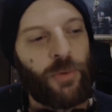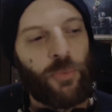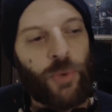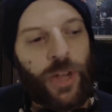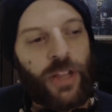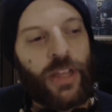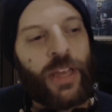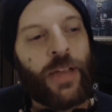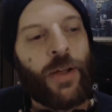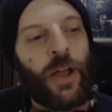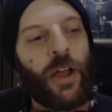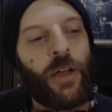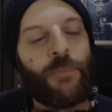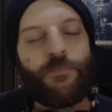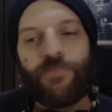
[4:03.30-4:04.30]
really,
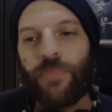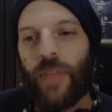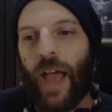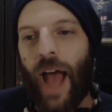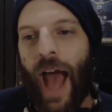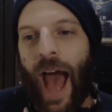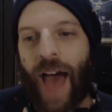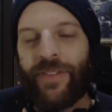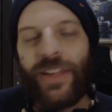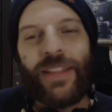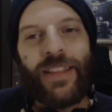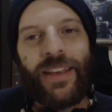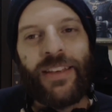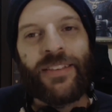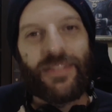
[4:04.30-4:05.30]
having
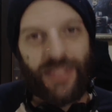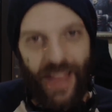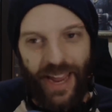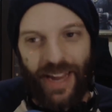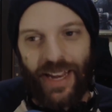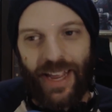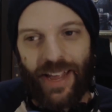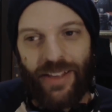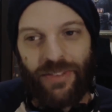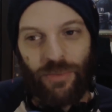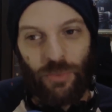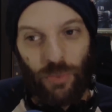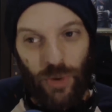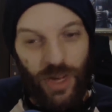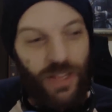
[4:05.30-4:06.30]
these late is
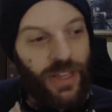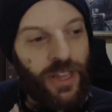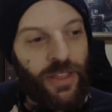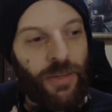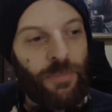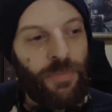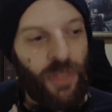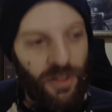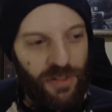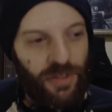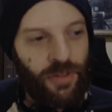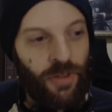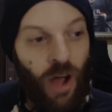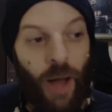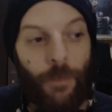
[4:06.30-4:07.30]
really the
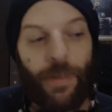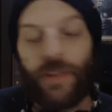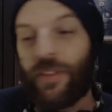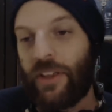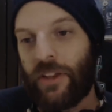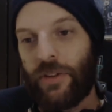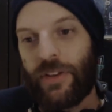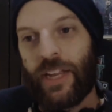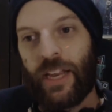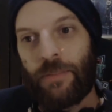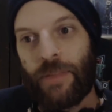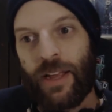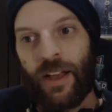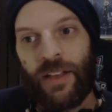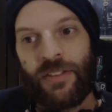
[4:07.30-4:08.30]
stomping that you need,
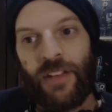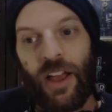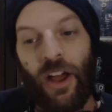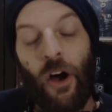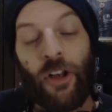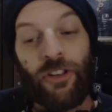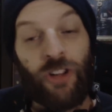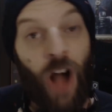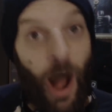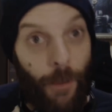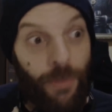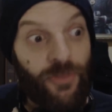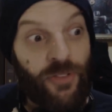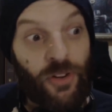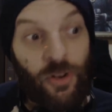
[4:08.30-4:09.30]
because on top
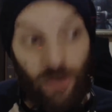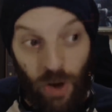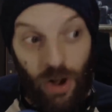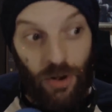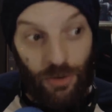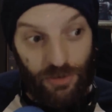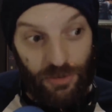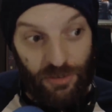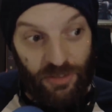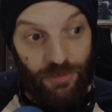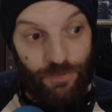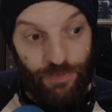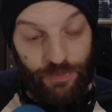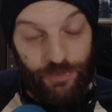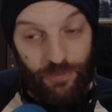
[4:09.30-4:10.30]
of the Crones,
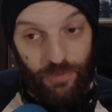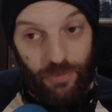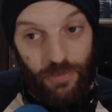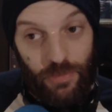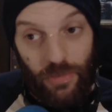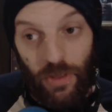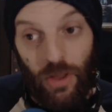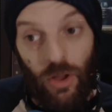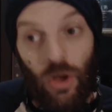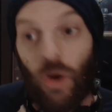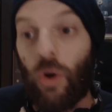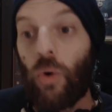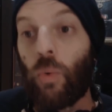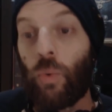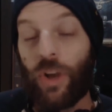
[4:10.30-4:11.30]

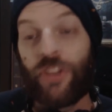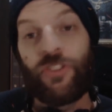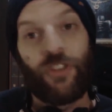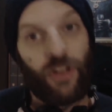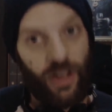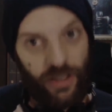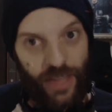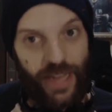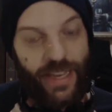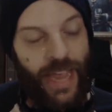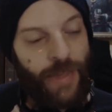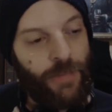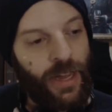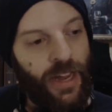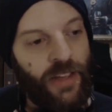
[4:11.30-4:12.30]
which late
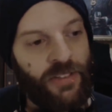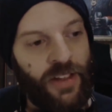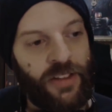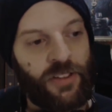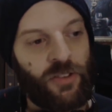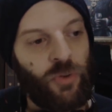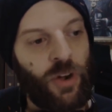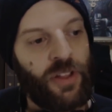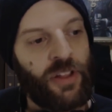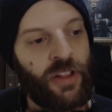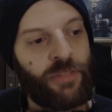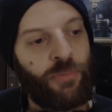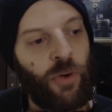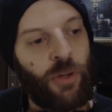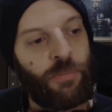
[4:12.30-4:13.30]
game, like I said, is a
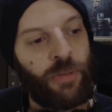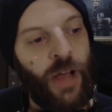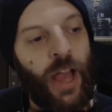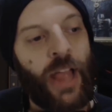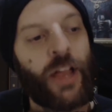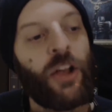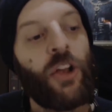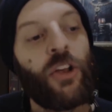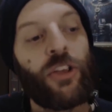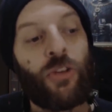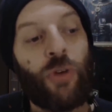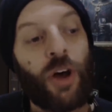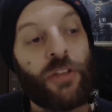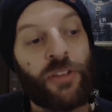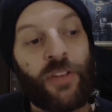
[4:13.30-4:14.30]
26-point play,
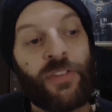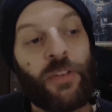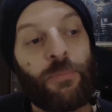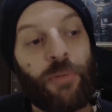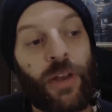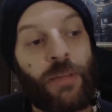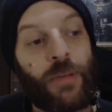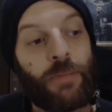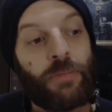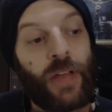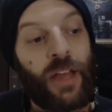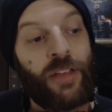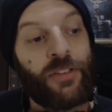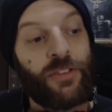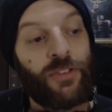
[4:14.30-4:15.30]
you also have some pretty big
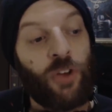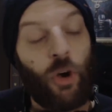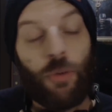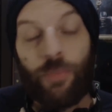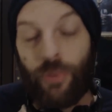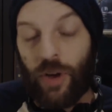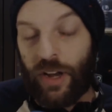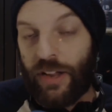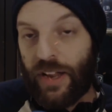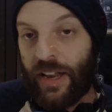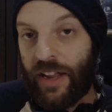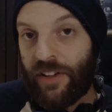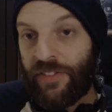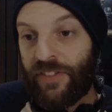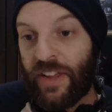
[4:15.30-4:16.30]
plays in Toad Prince,
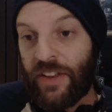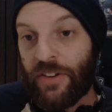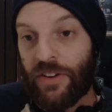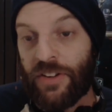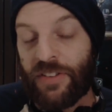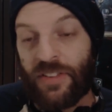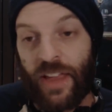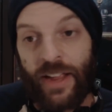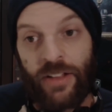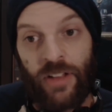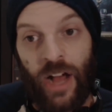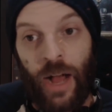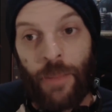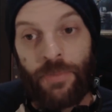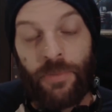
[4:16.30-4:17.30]
eating a Fiend or a
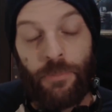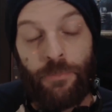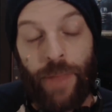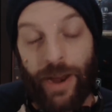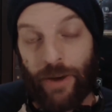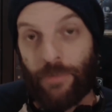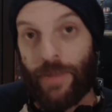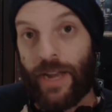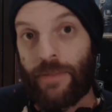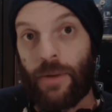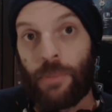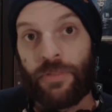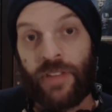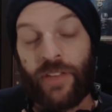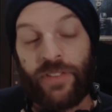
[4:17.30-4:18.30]
Cyclops, bare
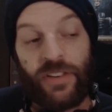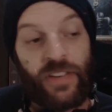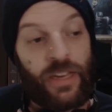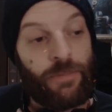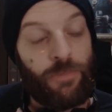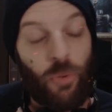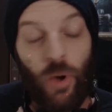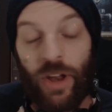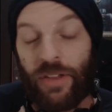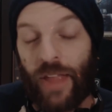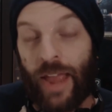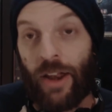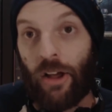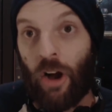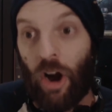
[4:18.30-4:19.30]
minimum 17 points,
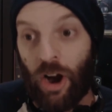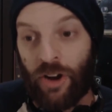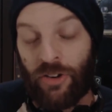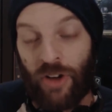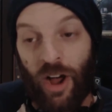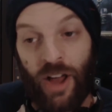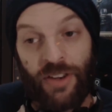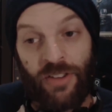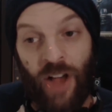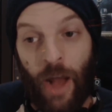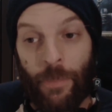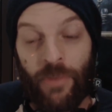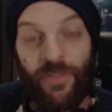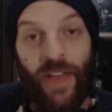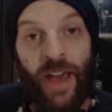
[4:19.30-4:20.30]
and a card draw on
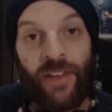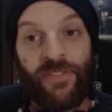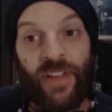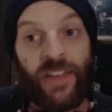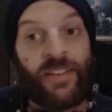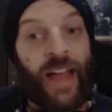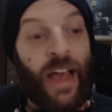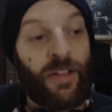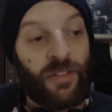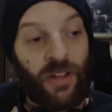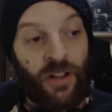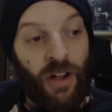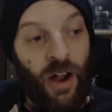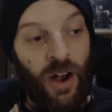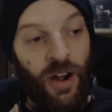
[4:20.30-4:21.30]
top of that, a fantastic
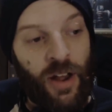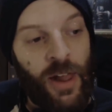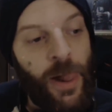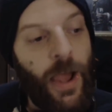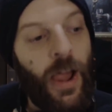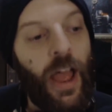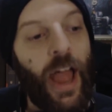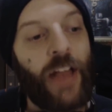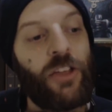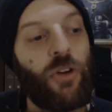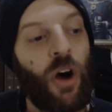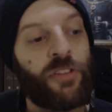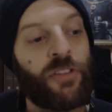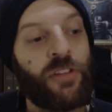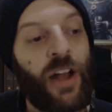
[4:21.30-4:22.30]
card. And you
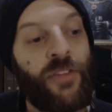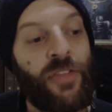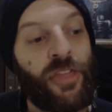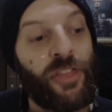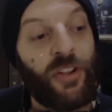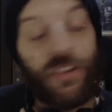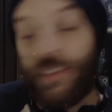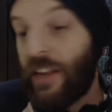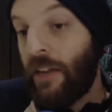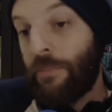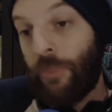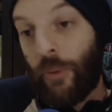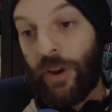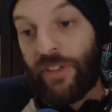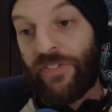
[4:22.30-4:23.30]
also have
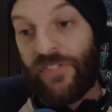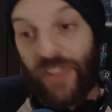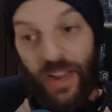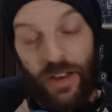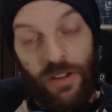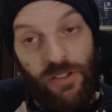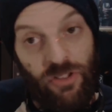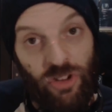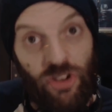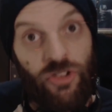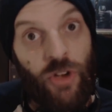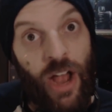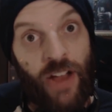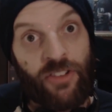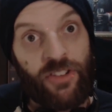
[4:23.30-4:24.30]
13-point Fiends, should
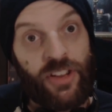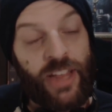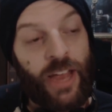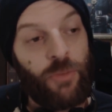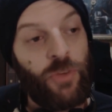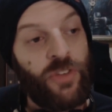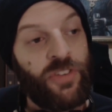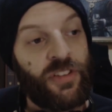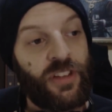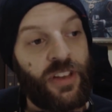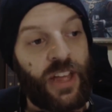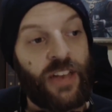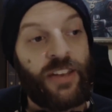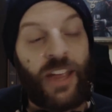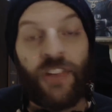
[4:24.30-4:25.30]
you actually get Weavis
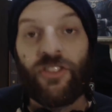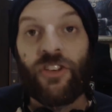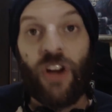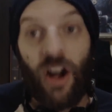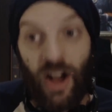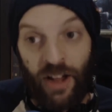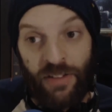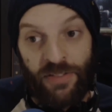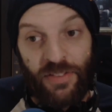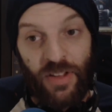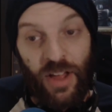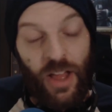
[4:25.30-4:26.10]
Incantation off.